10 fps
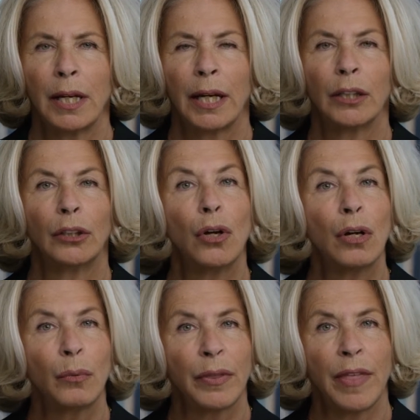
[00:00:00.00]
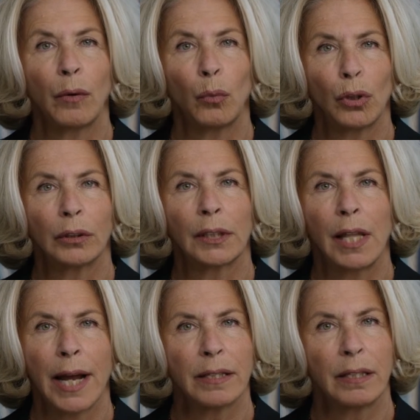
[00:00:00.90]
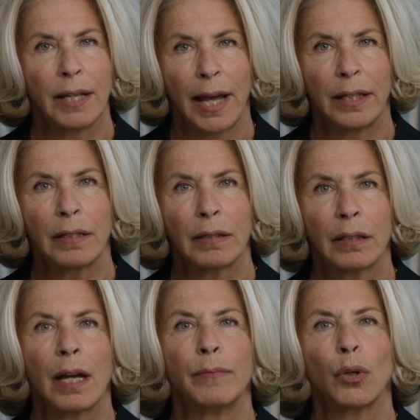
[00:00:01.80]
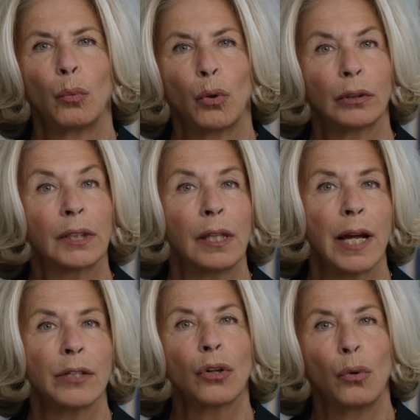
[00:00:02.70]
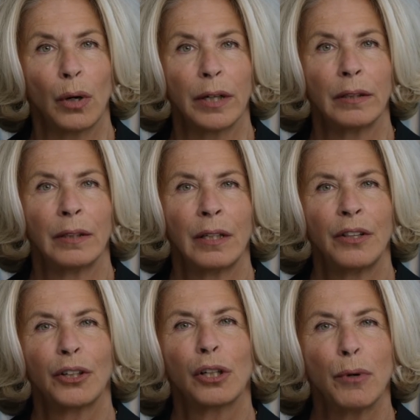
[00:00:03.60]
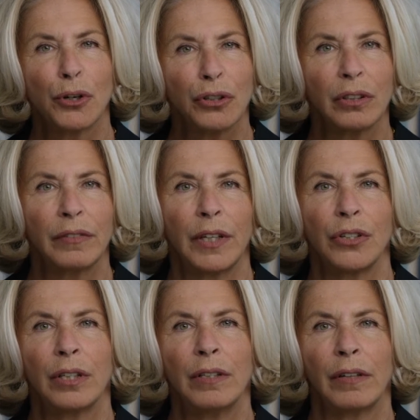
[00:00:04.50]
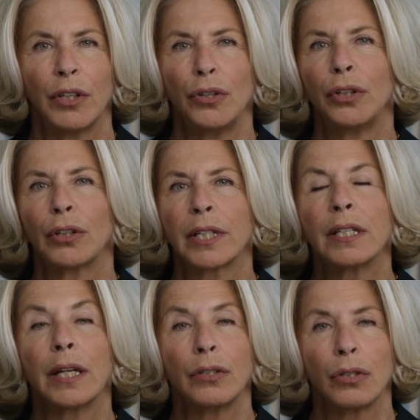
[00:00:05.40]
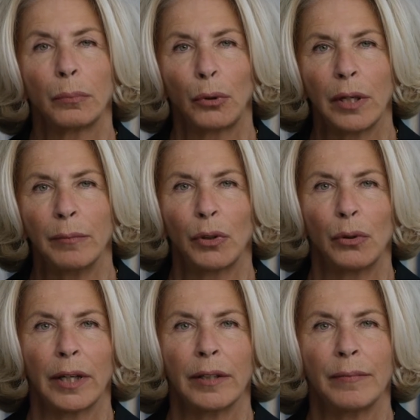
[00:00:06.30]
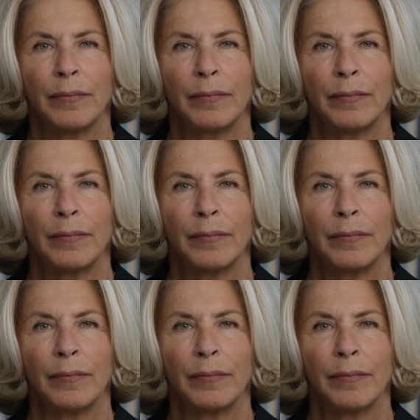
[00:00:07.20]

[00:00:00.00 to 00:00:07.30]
And along with that world-class status comes a world-class court, a commercial division of the New York State Supreme Court.